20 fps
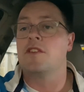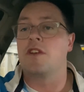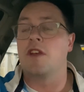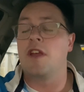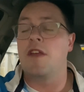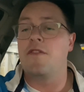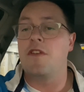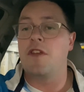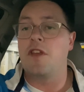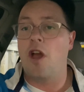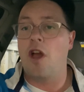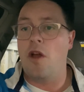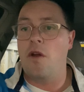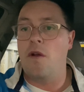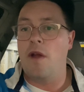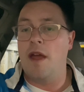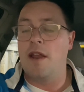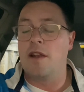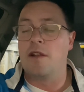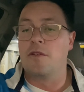if you go
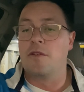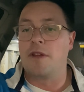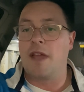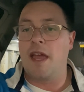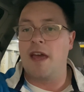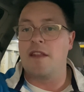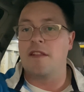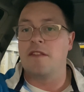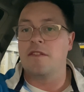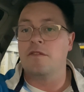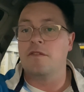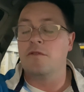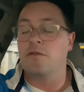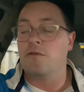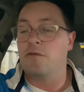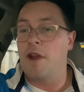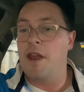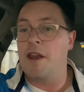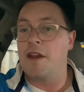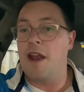and look at
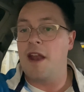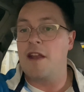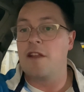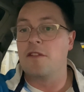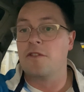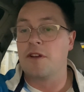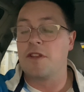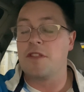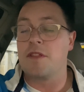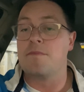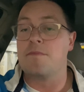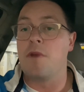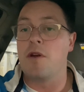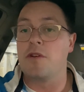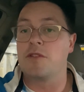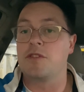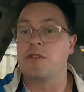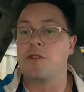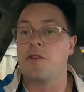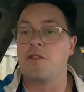Reddit and you look at the
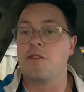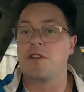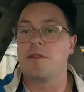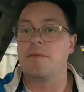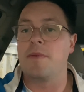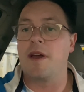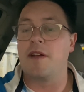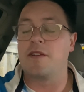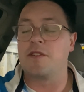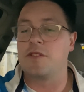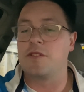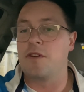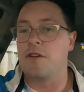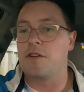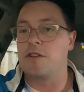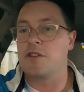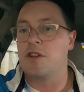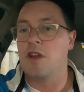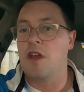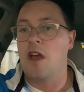most talked about
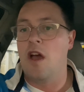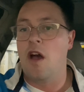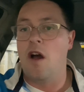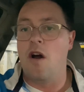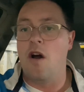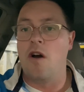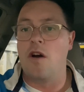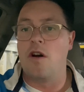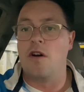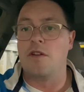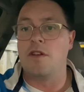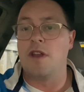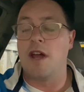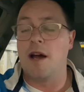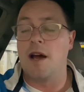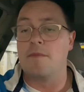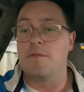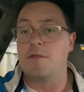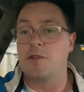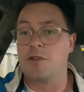stocks
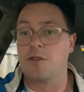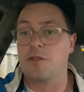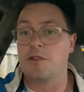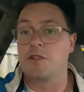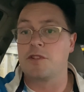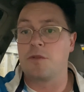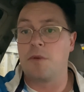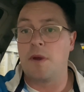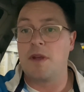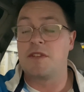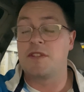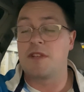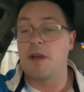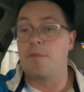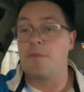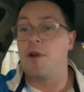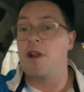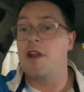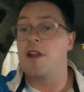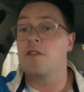on the short squeeze
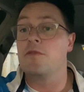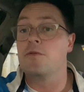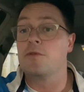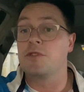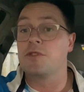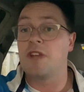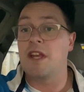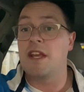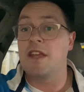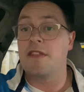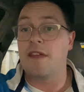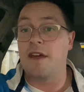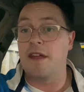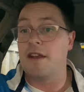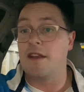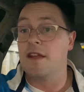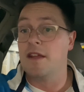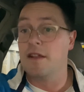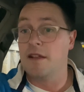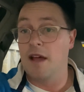subreddit, you will see that
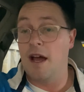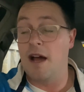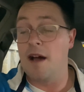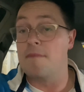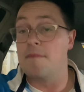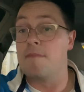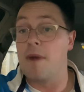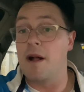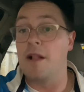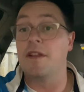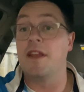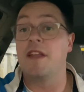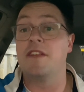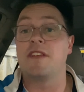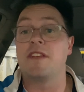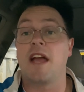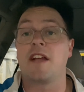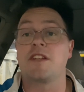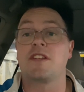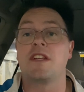Mullen has
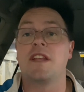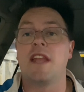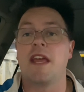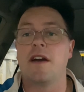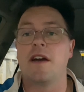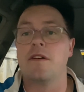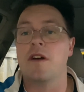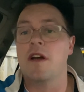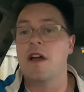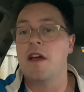actually now